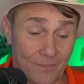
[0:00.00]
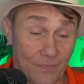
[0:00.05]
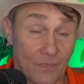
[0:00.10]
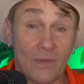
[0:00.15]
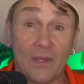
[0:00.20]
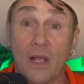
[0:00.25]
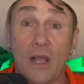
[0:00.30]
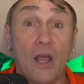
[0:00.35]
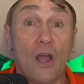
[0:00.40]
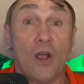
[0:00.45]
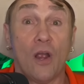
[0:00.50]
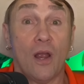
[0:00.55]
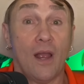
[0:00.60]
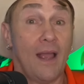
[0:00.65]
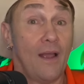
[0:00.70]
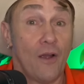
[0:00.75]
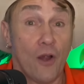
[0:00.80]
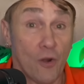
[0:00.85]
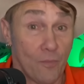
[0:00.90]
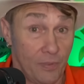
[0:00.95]

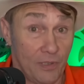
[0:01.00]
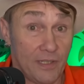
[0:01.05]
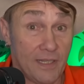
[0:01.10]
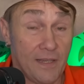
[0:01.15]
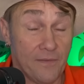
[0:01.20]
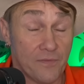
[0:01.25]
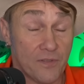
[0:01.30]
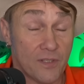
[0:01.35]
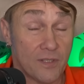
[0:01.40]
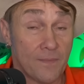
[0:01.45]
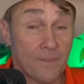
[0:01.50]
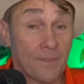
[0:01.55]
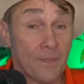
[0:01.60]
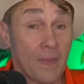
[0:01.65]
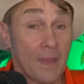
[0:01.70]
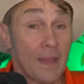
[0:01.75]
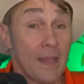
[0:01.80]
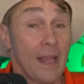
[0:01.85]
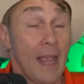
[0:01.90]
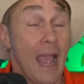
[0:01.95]
our beliefs.
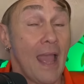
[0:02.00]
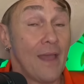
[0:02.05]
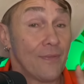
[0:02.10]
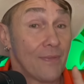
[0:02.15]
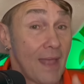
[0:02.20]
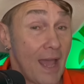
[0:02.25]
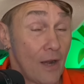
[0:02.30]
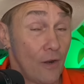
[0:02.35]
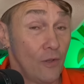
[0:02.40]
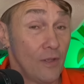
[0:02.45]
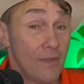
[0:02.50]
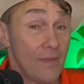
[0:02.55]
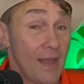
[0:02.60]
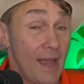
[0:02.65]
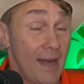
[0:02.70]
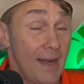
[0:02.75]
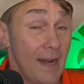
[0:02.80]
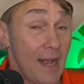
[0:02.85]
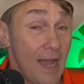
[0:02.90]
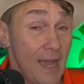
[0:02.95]
And not only
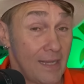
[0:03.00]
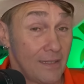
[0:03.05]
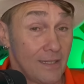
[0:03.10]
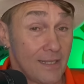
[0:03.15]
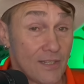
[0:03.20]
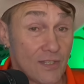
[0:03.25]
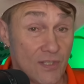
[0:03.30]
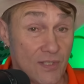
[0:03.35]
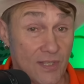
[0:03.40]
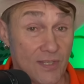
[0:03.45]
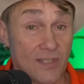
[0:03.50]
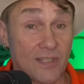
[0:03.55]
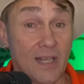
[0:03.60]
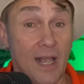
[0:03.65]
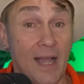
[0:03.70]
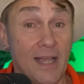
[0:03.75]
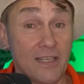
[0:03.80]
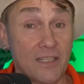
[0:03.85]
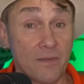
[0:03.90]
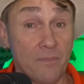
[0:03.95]
that, it highlights the
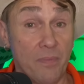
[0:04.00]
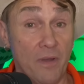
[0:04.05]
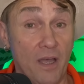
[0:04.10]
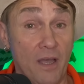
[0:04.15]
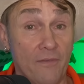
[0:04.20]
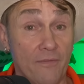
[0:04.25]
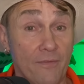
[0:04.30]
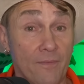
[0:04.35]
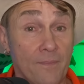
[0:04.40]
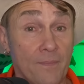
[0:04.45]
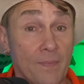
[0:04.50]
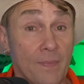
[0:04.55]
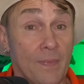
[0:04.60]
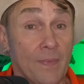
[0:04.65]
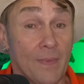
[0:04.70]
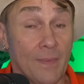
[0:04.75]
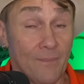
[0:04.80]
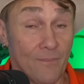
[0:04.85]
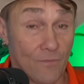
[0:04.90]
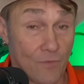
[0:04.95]
skies above.
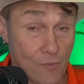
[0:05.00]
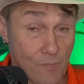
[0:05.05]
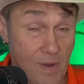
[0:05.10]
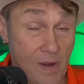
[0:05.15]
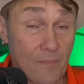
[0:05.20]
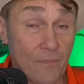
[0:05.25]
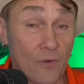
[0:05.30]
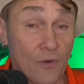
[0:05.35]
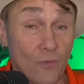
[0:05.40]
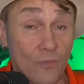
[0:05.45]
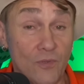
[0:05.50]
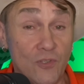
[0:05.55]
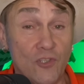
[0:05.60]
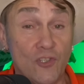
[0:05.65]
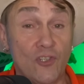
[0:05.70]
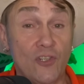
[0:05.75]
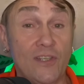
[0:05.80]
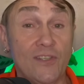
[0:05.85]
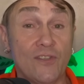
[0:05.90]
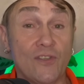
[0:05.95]
Remember, it was
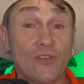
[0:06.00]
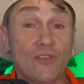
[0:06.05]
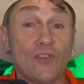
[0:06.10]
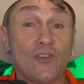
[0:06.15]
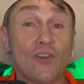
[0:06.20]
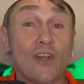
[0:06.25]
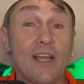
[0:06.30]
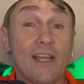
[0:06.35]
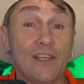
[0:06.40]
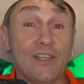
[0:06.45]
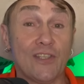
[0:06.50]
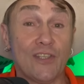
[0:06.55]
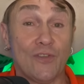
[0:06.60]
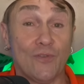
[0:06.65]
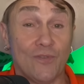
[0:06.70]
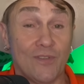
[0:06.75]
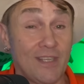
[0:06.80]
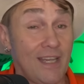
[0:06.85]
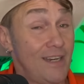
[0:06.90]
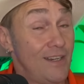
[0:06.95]
Jesus Christ who
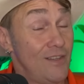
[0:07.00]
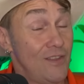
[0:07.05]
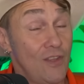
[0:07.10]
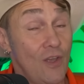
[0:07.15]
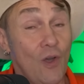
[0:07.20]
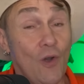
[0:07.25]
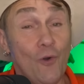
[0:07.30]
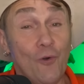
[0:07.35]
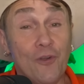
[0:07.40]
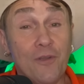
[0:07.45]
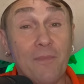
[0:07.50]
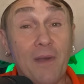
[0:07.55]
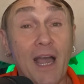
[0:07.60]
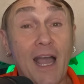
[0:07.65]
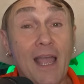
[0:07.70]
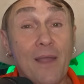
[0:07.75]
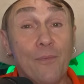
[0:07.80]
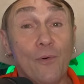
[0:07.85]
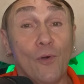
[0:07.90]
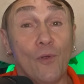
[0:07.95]
said in the Holy
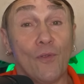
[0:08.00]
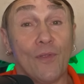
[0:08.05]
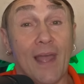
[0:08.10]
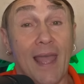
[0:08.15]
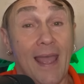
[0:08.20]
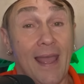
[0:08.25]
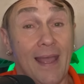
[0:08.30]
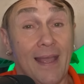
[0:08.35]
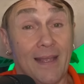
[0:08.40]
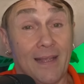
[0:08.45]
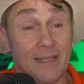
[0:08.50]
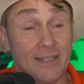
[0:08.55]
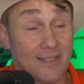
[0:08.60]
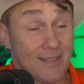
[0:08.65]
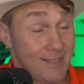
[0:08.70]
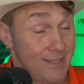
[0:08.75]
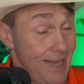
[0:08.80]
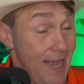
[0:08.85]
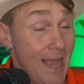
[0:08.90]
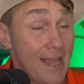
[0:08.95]
Bible that
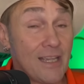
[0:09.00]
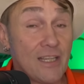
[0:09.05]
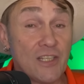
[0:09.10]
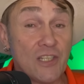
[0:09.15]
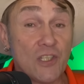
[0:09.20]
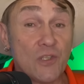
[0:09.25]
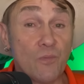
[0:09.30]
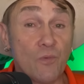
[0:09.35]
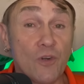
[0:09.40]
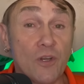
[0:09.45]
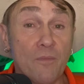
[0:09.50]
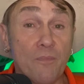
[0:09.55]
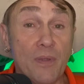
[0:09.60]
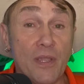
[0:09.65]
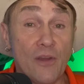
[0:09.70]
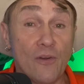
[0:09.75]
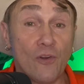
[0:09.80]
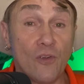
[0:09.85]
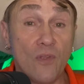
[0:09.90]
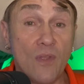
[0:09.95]
signs would
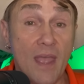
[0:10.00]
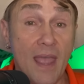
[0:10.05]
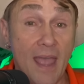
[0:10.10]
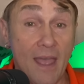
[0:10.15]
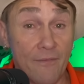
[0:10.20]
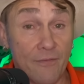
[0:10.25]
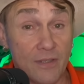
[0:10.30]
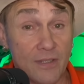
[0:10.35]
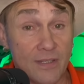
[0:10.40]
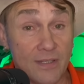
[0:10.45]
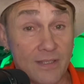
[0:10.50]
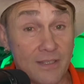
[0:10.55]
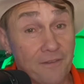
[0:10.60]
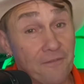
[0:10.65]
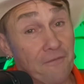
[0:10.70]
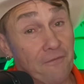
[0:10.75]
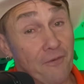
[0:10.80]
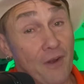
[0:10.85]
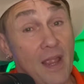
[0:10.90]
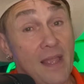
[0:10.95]
appear in the heavens.
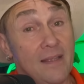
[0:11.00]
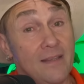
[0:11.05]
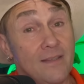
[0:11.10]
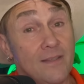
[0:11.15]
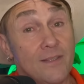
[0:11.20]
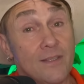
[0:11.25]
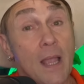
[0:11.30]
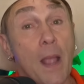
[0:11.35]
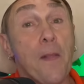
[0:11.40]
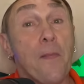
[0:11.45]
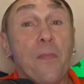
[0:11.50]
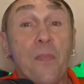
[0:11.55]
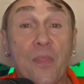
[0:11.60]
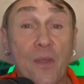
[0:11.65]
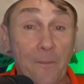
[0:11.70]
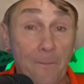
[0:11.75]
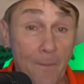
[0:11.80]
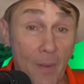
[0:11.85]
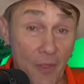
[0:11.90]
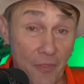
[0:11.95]
And friends, the
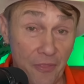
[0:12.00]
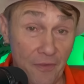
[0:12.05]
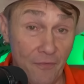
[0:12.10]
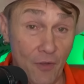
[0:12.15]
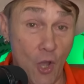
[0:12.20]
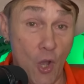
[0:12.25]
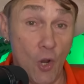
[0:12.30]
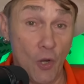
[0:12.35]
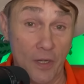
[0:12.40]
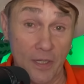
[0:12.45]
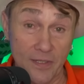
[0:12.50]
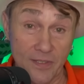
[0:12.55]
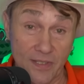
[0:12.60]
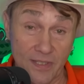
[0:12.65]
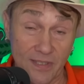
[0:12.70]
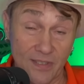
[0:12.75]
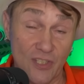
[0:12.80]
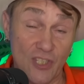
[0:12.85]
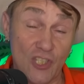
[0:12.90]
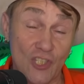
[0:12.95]
month of August
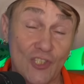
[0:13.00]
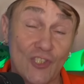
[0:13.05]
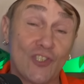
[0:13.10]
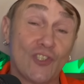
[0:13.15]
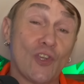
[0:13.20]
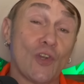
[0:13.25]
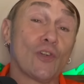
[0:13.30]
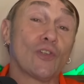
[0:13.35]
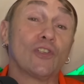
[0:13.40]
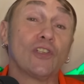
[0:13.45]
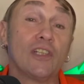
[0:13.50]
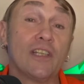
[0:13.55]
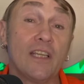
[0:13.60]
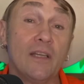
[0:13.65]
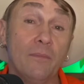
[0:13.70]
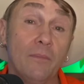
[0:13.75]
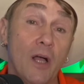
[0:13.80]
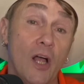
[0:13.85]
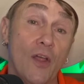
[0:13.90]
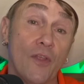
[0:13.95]
is certainly a
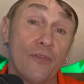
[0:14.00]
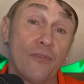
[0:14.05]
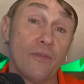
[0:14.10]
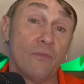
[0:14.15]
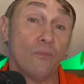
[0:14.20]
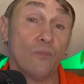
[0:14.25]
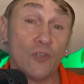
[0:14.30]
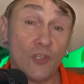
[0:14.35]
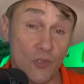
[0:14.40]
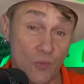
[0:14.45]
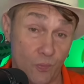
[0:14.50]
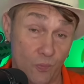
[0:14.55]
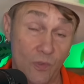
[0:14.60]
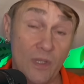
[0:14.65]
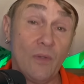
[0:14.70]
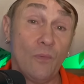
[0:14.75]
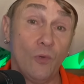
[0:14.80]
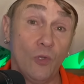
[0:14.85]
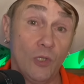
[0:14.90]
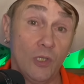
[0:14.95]
month in which
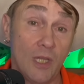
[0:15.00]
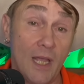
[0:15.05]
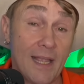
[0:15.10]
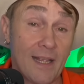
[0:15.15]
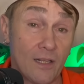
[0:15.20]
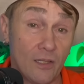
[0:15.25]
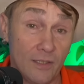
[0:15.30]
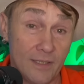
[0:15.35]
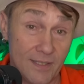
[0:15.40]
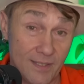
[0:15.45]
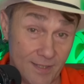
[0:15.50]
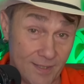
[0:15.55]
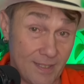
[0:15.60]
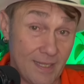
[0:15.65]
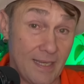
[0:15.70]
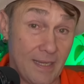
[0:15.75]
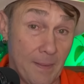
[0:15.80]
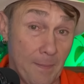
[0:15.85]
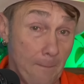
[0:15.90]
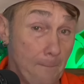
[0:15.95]
we will likely
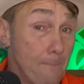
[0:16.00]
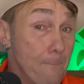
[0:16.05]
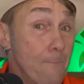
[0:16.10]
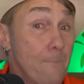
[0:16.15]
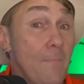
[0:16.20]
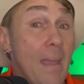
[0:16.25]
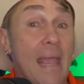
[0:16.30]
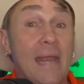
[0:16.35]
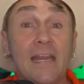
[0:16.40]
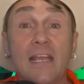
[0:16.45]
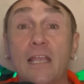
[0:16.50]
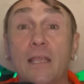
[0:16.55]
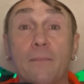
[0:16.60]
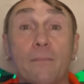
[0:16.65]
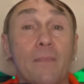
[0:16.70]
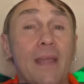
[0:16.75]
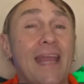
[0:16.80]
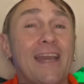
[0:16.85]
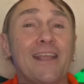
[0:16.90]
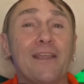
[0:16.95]
see many,
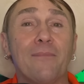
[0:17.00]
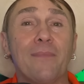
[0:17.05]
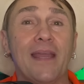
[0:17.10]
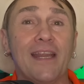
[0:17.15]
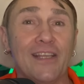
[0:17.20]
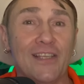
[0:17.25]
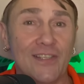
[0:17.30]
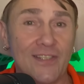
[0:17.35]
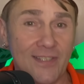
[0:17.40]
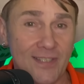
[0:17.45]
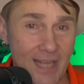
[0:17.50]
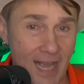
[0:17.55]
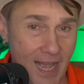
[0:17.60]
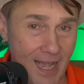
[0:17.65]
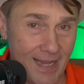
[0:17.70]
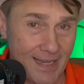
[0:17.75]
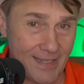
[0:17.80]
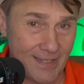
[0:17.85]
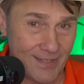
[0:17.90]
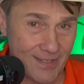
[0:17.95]
many, many
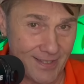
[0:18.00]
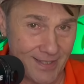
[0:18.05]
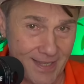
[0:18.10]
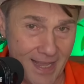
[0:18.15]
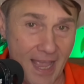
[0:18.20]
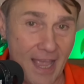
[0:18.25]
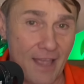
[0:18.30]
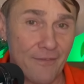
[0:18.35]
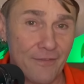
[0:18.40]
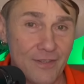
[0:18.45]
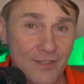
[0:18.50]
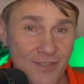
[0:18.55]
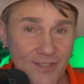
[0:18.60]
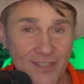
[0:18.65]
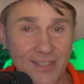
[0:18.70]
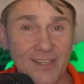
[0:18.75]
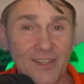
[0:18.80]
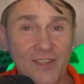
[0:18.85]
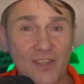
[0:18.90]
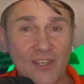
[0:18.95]
signs in the heavens
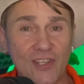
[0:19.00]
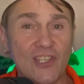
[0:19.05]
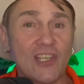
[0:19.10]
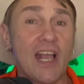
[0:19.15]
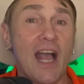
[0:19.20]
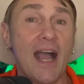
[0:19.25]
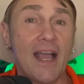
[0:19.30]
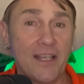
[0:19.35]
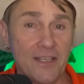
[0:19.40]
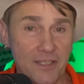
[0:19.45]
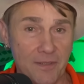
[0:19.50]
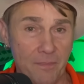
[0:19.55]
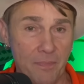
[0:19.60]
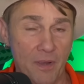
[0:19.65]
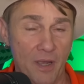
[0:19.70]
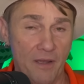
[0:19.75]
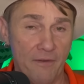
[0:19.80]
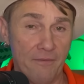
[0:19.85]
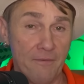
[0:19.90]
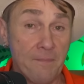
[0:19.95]
and in the skies
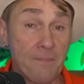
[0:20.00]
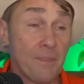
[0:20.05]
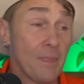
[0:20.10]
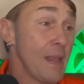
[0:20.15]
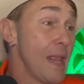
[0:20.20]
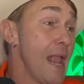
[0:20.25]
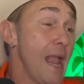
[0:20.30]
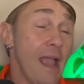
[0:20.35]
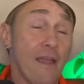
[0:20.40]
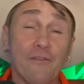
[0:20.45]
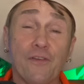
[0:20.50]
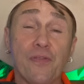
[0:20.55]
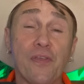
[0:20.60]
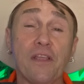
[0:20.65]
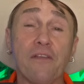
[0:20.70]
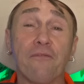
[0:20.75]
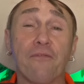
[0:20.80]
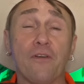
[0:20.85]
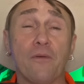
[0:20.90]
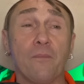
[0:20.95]
above.
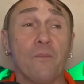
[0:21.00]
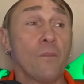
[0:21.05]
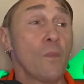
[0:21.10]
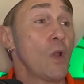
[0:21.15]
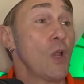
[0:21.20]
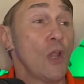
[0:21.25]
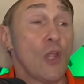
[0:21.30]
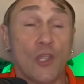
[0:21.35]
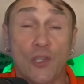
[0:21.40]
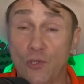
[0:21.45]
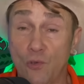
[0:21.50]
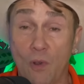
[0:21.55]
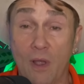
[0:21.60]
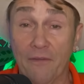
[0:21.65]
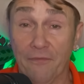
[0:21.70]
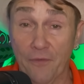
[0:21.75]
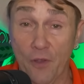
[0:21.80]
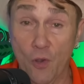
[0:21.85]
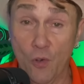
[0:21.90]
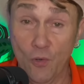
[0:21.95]
Everything from
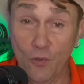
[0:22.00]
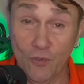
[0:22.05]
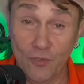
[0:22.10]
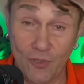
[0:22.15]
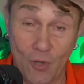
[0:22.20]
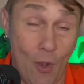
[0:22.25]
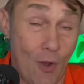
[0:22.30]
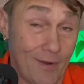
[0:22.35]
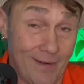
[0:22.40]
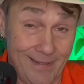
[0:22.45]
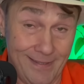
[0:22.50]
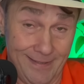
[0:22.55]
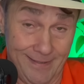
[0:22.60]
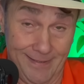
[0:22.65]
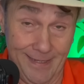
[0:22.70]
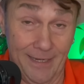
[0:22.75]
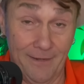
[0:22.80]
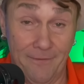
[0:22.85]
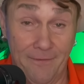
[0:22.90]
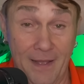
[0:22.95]
UFOs,
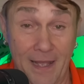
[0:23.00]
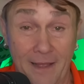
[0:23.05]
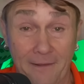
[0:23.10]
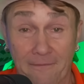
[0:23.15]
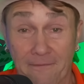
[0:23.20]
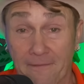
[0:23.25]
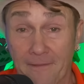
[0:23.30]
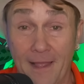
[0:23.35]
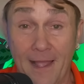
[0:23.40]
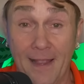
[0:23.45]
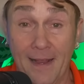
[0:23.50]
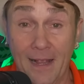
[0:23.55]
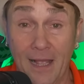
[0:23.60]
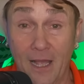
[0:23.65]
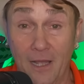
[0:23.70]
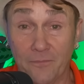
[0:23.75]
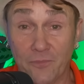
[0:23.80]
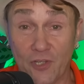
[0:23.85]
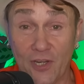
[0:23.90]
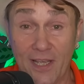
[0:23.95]
unidentified flying
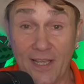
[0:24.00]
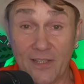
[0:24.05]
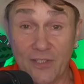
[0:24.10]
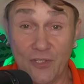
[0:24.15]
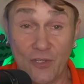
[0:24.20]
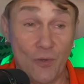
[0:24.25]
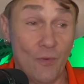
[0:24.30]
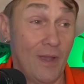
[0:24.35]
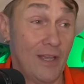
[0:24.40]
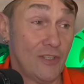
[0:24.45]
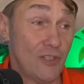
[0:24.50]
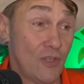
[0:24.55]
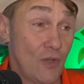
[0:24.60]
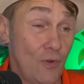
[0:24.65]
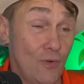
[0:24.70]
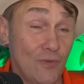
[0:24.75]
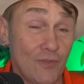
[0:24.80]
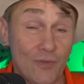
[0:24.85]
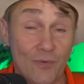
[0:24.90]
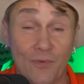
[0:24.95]
objects,
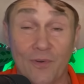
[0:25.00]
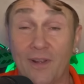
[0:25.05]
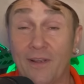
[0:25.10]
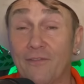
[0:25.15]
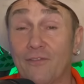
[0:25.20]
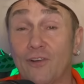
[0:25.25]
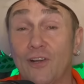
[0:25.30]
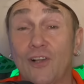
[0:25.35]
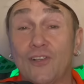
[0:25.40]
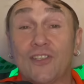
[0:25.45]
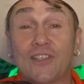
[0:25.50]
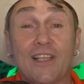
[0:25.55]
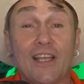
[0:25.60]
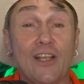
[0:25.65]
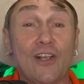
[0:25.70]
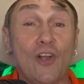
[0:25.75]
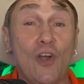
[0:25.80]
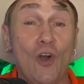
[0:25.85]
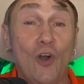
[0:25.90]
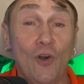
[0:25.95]
USOs, or whatever else they
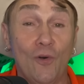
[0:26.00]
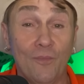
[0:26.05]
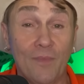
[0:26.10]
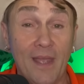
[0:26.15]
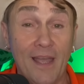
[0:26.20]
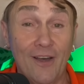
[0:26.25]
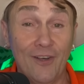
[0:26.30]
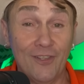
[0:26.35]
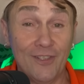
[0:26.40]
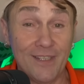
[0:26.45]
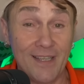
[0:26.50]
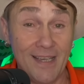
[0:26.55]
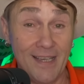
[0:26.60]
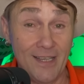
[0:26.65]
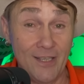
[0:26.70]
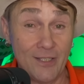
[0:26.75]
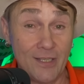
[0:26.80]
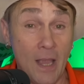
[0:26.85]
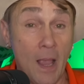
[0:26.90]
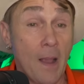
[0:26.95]
call them
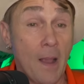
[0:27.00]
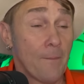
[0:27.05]
nowadays.